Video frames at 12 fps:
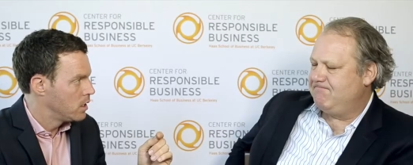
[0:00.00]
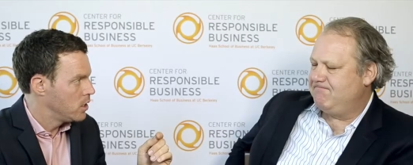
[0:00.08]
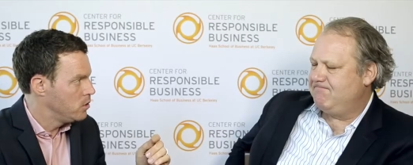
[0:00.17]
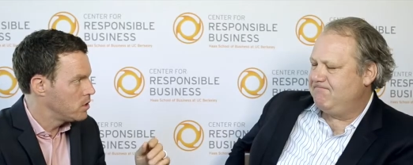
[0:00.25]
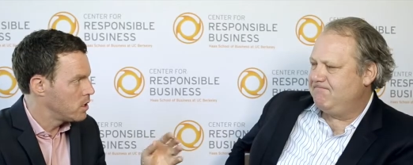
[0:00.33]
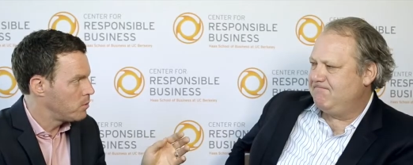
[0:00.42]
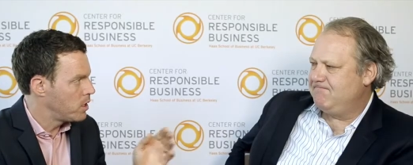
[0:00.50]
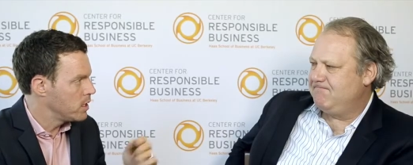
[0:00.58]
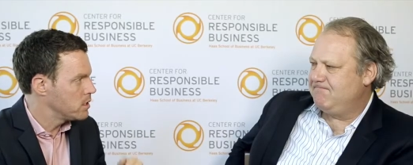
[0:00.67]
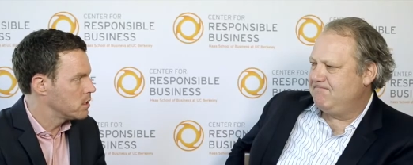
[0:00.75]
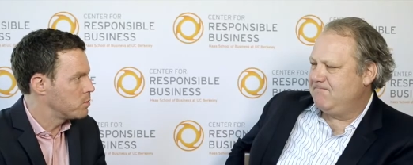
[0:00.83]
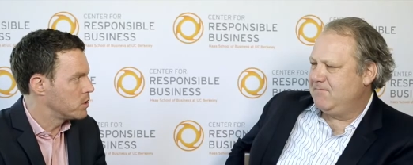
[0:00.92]
Speaker 1: can you
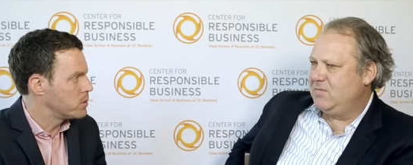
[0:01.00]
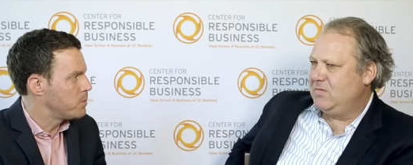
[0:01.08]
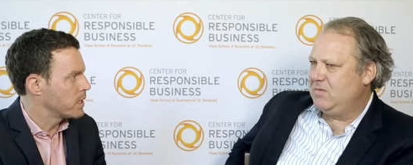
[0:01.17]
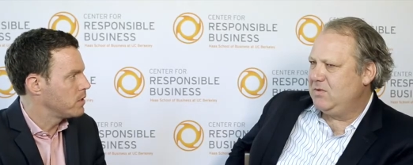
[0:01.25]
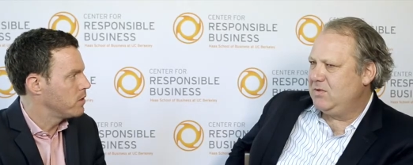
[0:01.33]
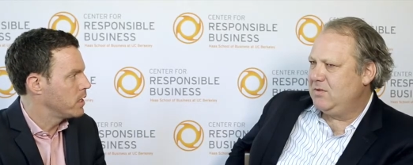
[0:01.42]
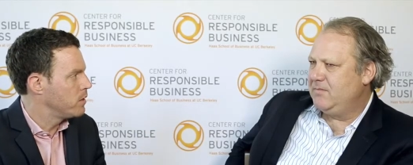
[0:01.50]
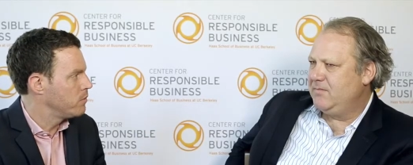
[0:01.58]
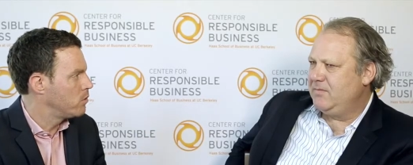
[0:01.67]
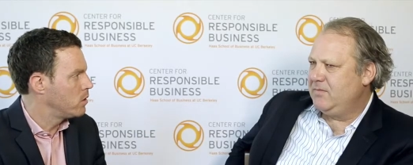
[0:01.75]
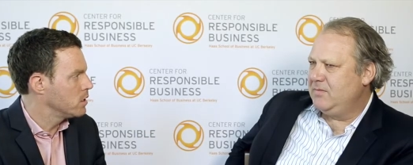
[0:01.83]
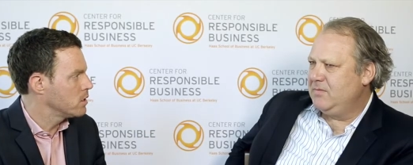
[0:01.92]
summarize this perspective sure.
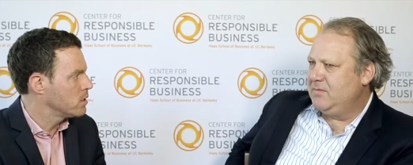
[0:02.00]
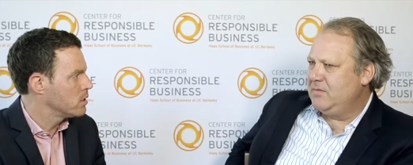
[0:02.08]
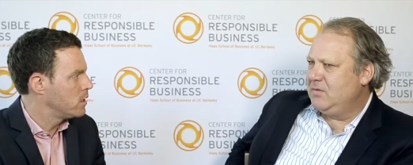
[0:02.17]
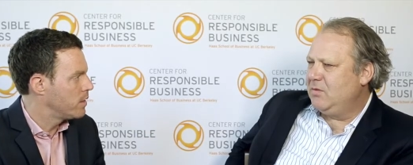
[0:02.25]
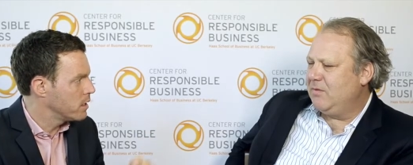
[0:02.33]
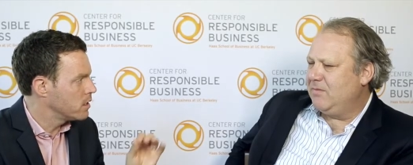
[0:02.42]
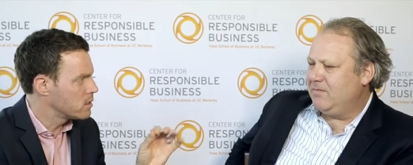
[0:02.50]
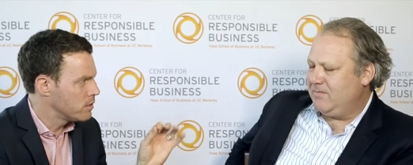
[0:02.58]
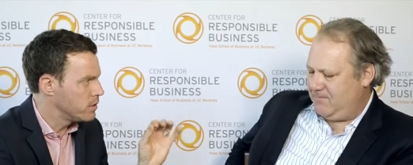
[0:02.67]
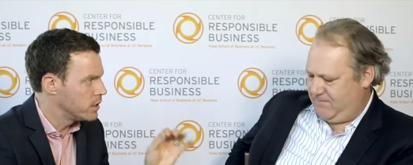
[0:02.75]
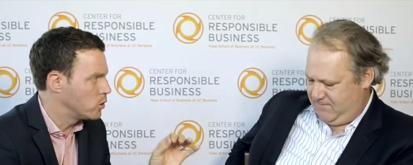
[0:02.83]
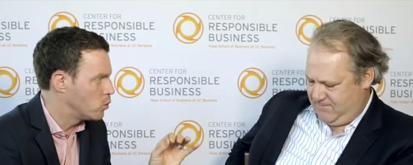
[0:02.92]
again for us? I think it's
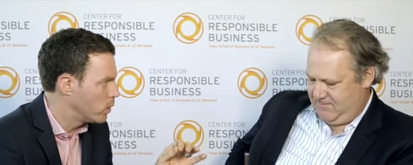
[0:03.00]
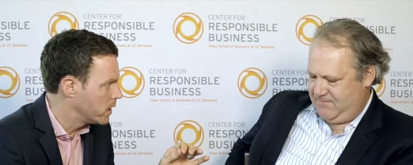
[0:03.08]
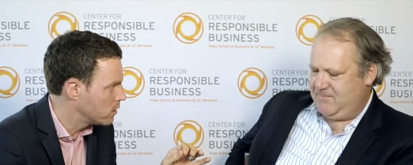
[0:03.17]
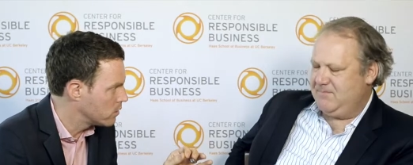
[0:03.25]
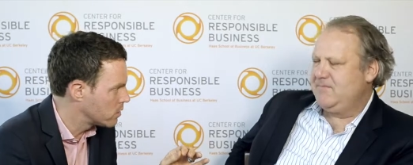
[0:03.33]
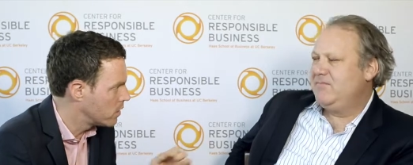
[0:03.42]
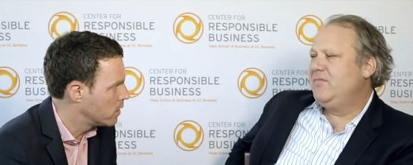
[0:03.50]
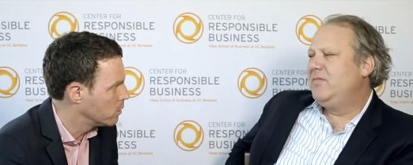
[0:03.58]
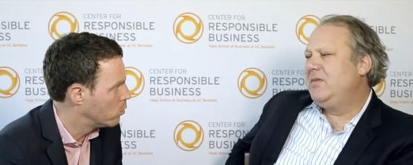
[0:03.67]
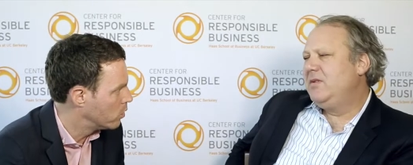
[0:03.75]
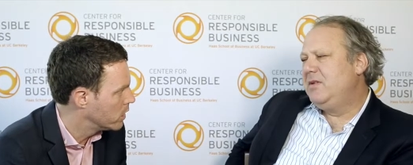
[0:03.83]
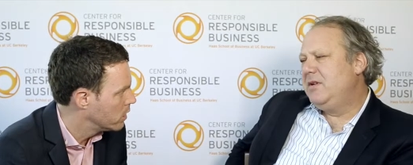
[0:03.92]
a very critical
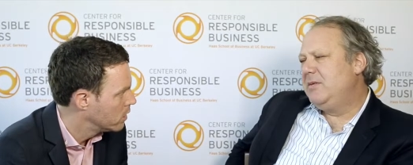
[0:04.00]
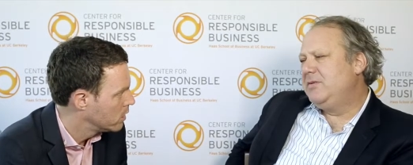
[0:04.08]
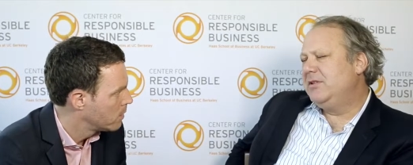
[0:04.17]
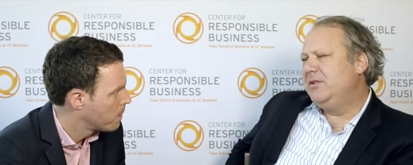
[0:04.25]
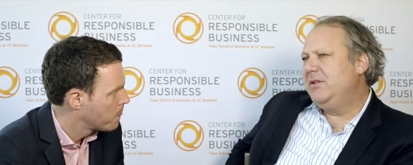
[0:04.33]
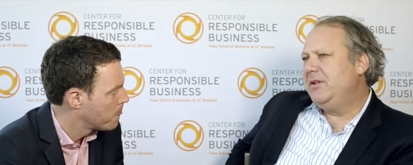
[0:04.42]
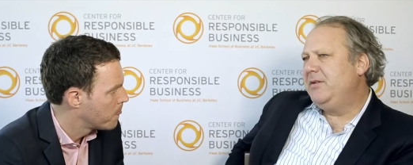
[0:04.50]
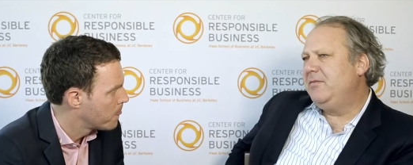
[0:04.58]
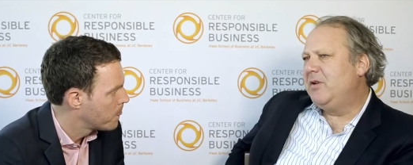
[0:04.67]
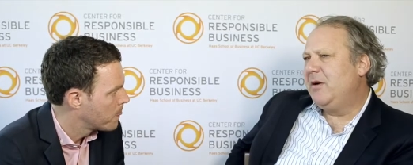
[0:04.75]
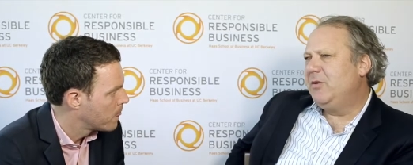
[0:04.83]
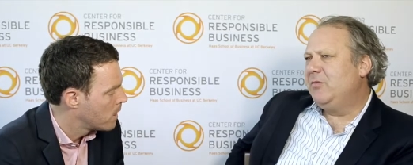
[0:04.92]
starting point.
Speaker 2: Yeah, absolutely.
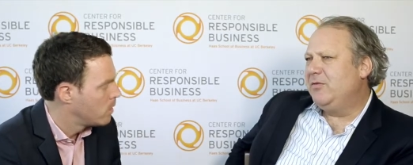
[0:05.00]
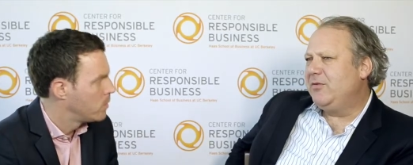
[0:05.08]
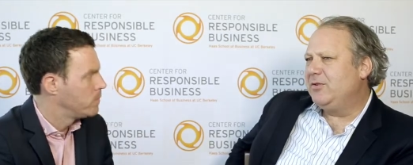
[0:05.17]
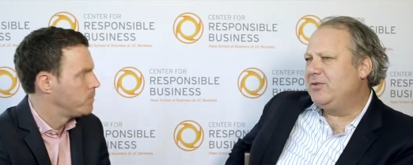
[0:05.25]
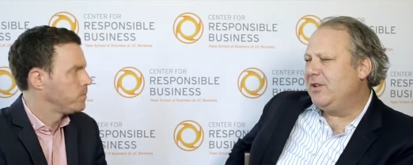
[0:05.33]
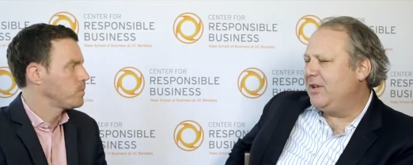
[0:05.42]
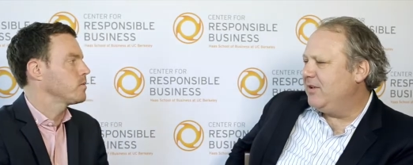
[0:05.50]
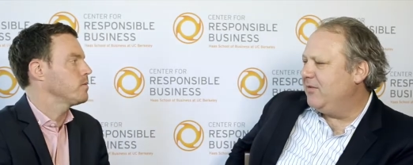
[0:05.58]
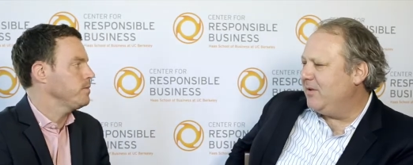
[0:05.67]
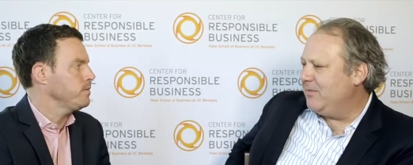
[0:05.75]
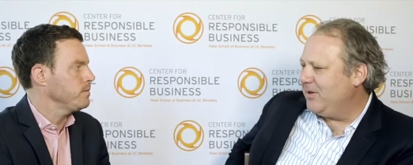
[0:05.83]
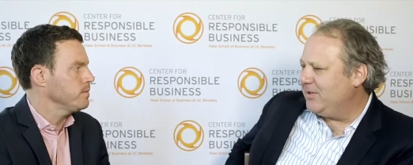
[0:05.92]
Robert, well, first, thank you
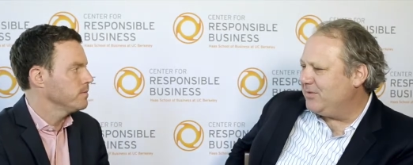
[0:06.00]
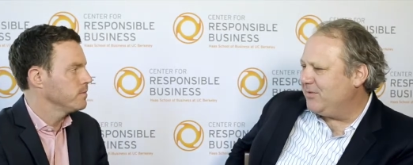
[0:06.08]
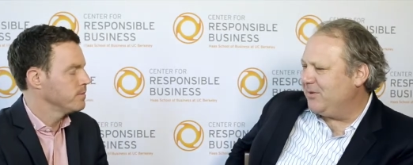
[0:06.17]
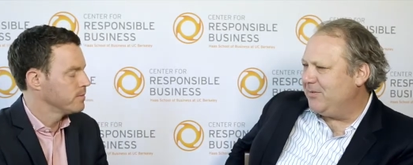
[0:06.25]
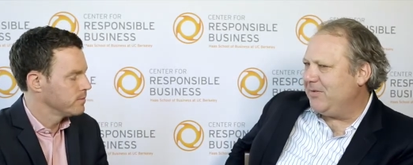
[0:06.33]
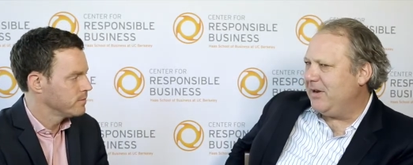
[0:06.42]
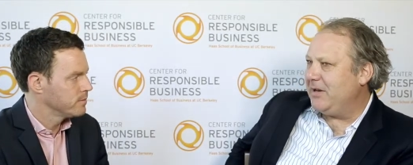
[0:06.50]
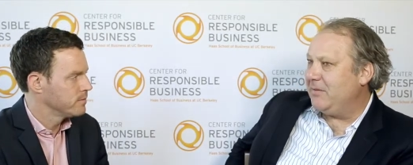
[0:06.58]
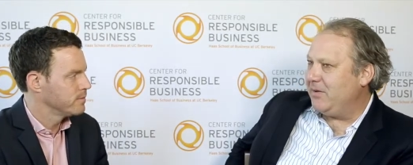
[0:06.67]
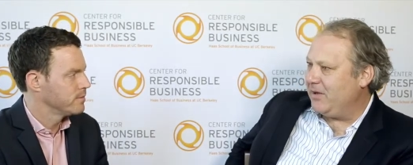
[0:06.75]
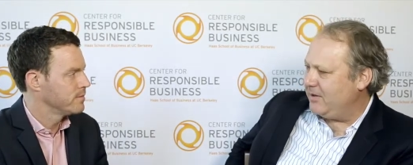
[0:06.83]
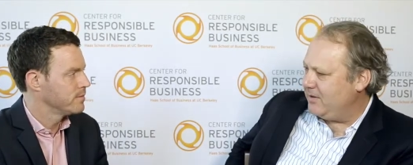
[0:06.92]
very much for
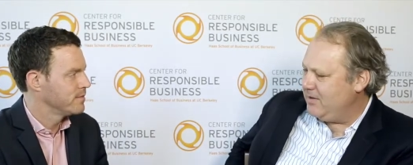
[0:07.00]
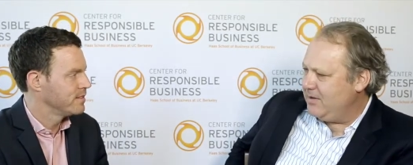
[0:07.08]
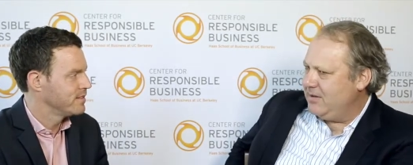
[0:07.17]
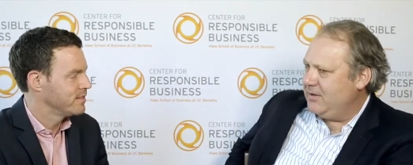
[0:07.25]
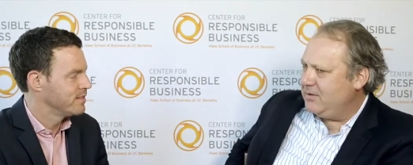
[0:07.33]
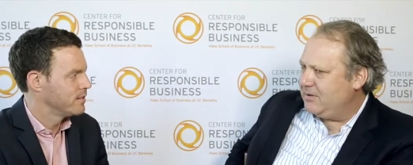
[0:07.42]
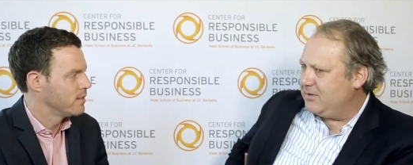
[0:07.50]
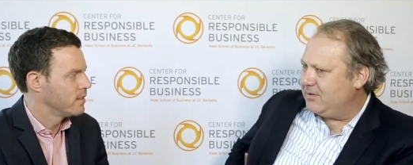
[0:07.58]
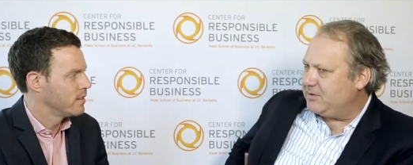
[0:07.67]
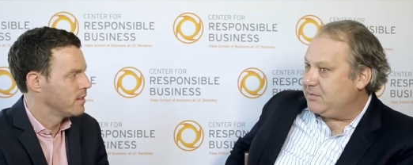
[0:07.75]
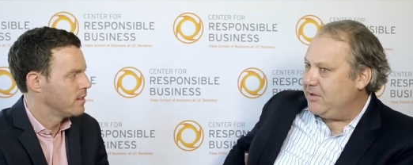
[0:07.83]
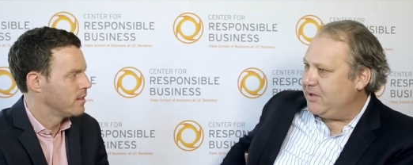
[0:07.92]
inviting me
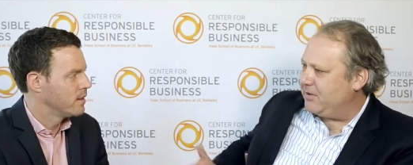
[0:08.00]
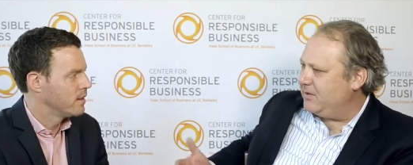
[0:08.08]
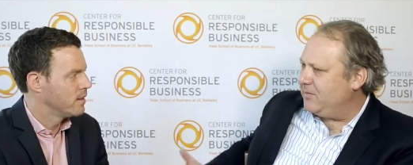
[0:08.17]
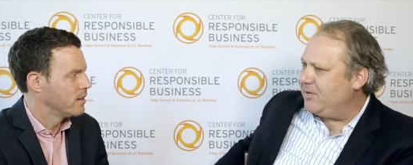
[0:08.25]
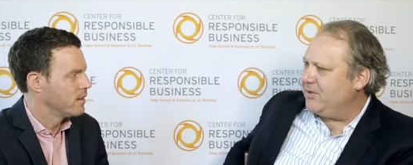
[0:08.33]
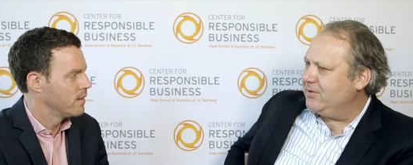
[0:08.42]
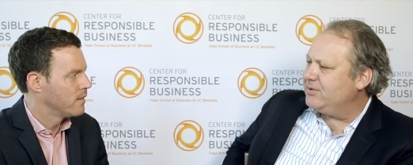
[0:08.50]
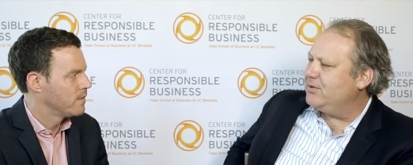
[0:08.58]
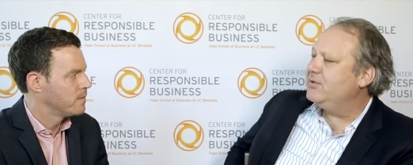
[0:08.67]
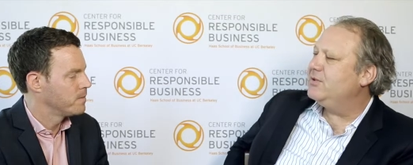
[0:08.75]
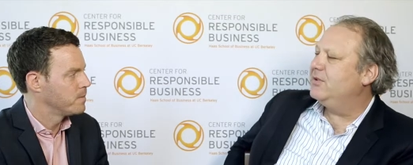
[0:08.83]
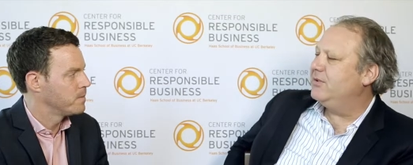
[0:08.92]
to speak in the
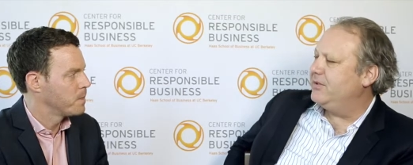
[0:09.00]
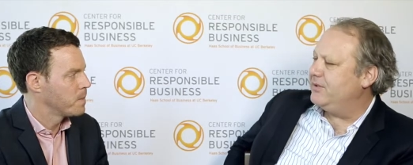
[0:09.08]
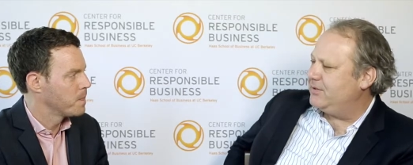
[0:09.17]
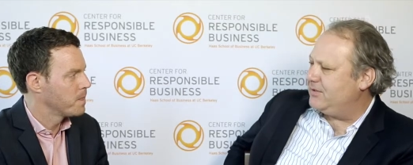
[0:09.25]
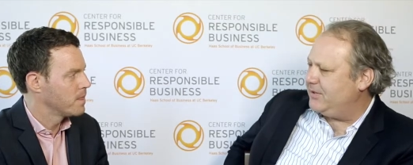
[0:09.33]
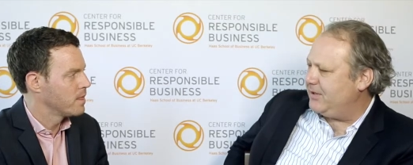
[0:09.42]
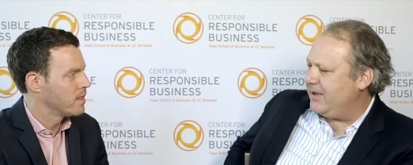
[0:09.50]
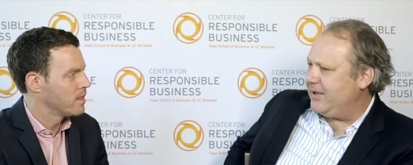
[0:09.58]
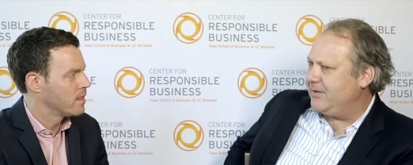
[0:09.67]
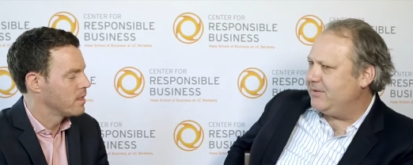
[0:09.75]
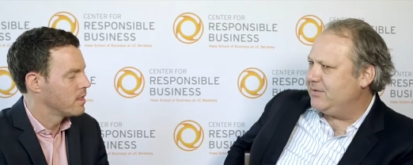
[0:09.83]
Peterson series today, and